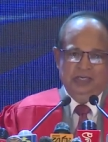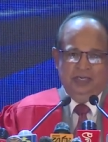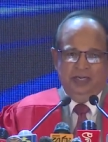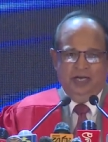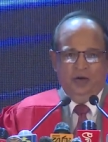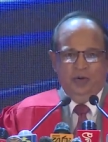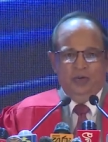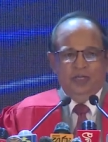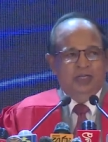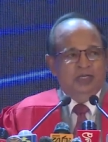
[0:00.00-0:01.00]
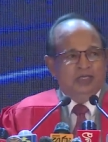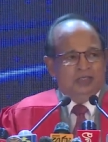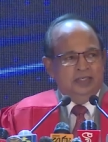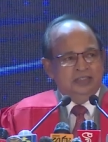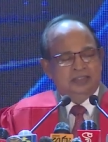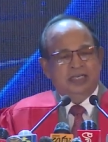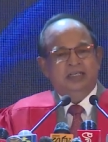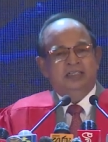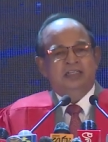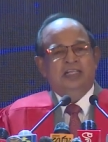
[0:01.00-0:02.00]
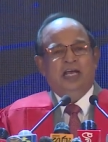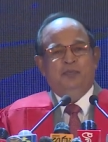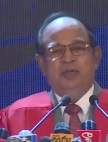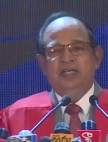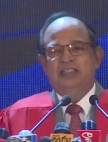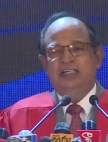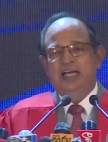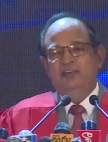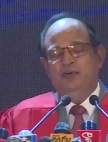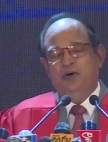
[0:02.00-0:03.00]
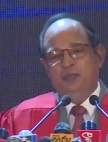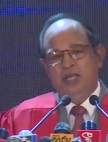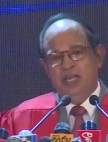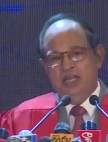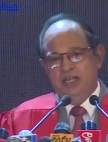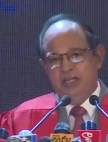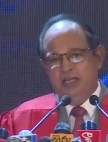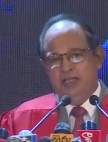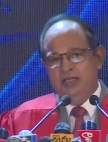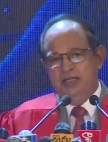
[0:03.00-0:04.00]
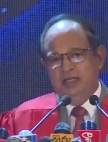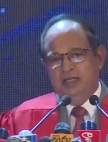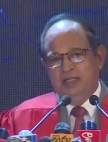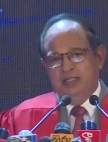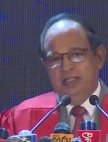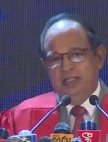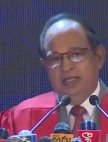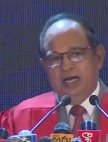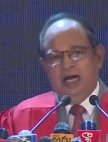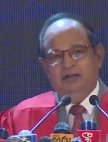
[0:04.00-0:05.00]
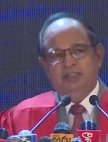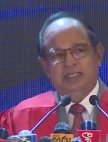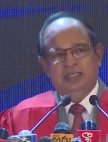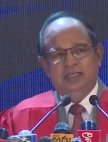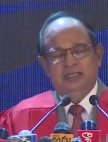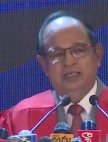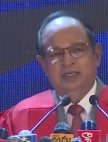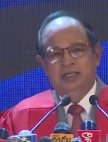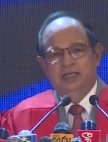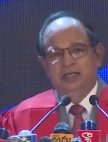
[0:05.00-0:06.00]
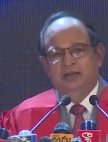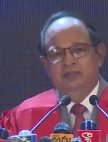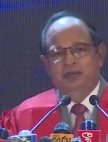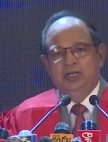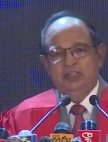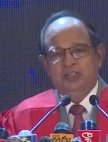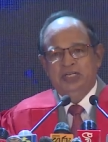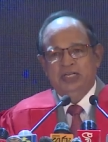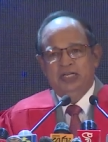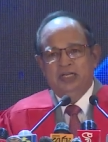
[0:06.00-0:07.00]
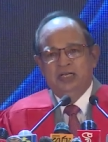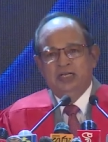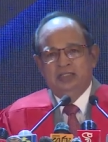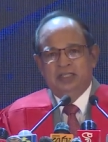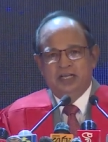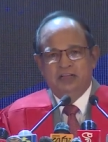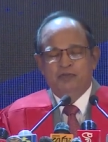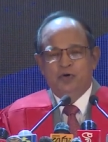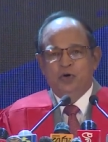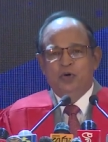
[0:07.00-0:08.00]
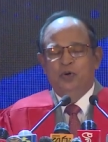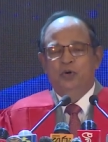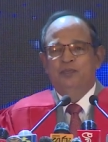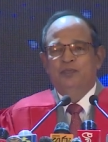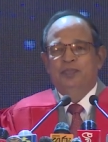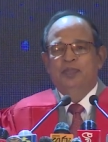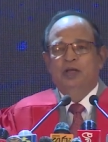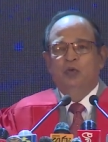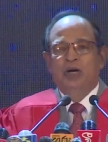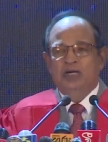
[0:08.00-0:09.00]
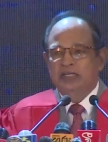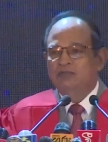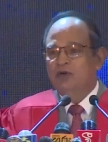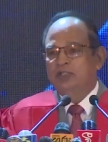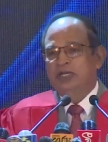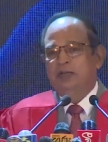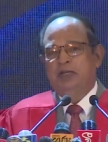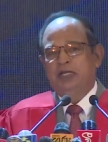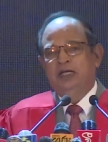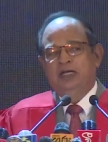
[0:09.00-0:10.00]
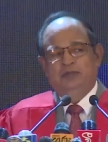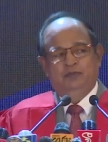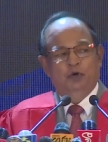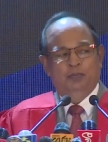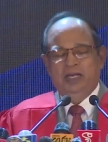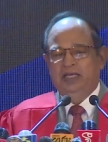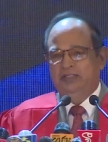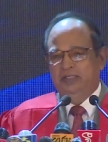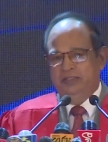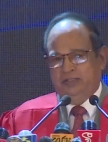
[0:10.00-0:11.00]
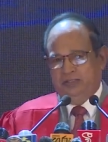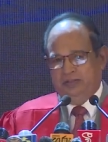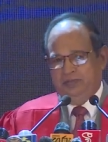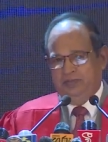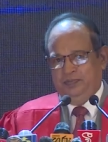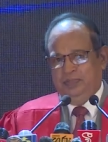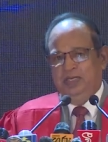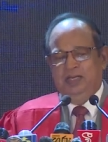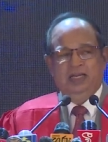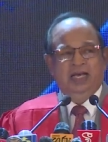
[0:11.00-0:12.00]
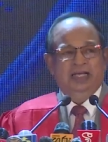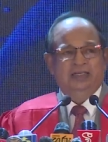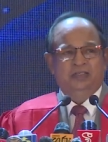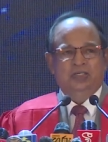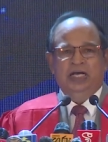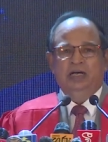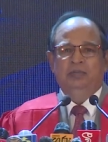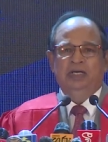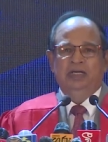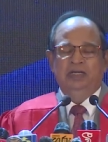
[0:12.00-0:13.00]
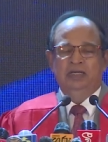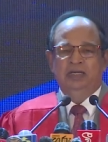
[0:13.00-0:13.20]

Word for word: Now, this age is the happiest time for me after finishing three, four, working for three, four places, like Chairman